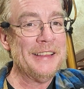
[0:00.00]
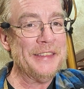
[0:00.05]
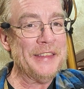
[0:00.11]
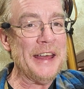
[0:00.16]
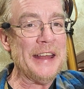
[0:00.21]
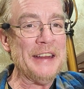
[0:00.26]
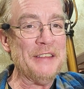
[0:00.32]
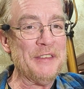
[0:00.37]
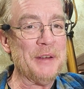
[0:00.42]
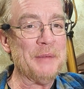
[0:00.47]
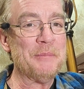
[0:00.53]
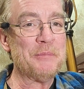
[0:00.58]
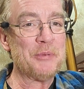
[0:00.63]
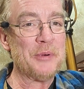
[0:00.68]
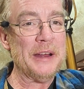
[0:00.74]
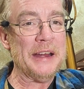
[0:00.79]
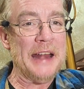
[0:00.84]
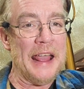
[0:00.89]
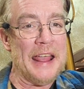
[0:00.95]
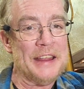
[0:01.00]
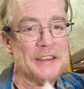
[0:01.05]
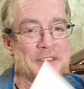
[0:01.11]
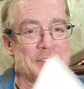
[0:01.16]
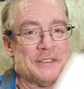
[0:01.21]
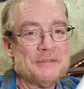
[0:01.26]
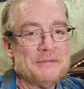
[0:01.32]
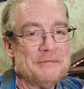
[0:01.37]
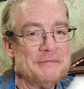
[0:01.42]
That even
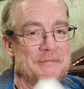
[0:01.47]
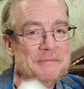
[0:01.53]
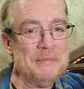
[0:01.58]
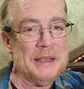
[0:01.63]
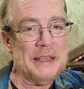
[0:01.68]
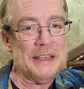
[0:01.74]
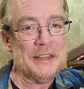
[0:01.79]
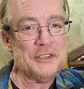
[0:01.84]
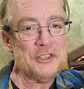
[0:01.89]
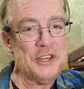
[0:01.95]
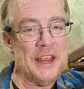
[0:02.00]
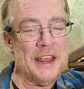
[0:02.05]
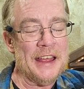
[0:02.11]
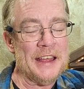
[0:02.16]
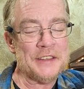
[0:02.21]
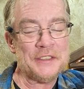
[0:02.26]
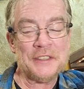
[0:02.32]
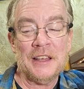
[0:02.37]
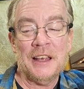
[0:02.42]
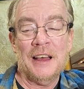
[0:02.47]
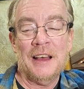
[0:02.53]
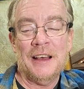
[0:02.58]
predates me and Chance.